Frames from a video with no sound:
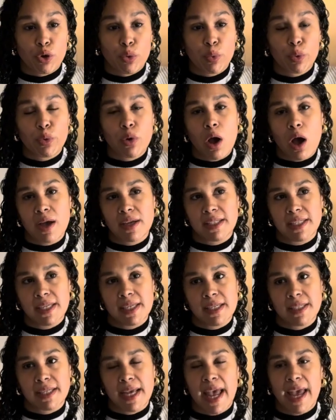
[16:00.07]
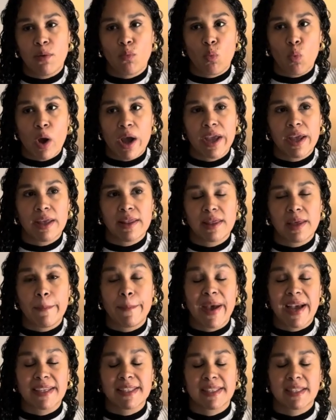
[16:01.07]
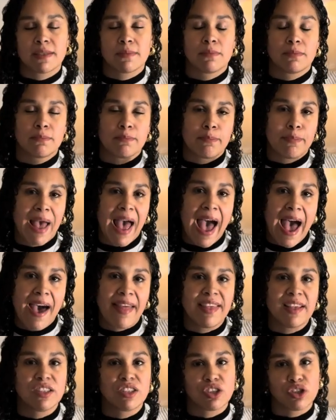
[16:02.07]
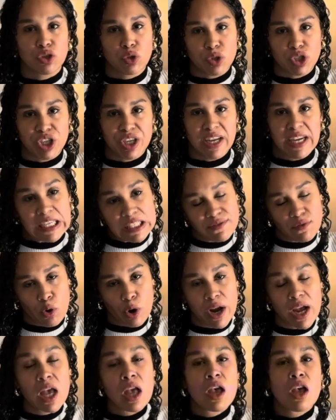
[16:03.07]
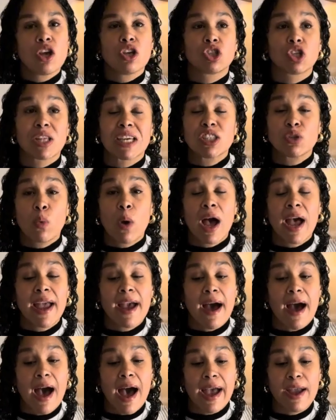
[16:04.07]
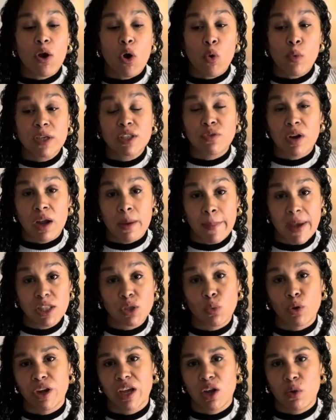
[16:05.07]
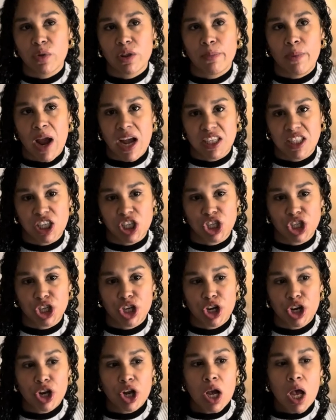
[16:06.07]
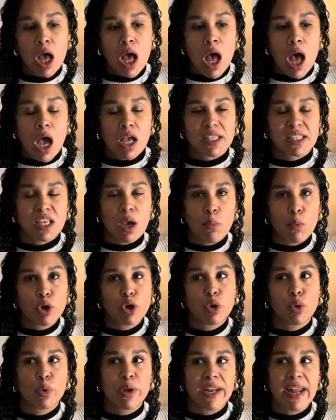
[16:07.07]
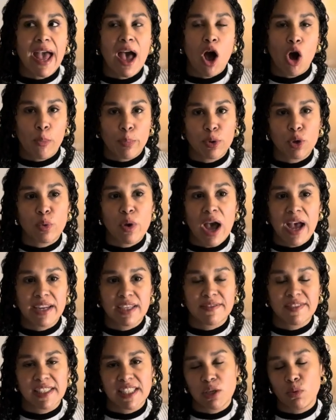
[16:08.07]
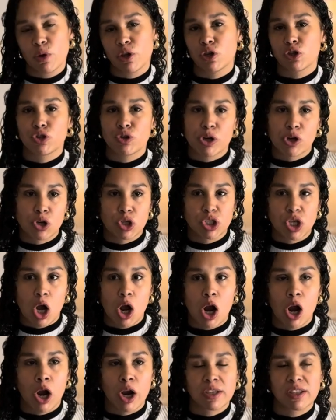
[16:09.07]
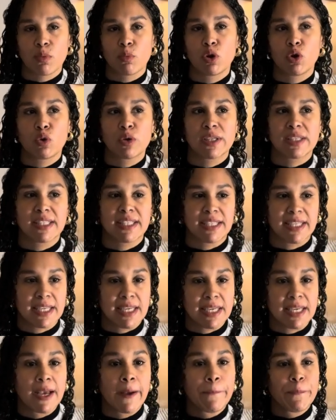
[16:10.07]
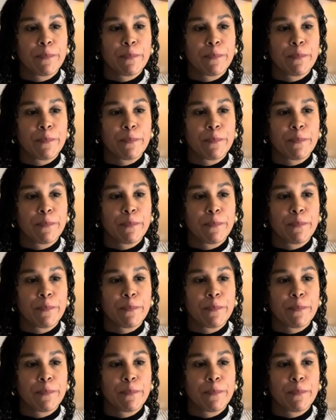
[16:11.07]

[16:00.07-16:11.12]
root cause is and what the best path and solution is for it. So that's why I always recommend working with a practitioner, someone who can help you kind of see what your triggers are, someone who can see,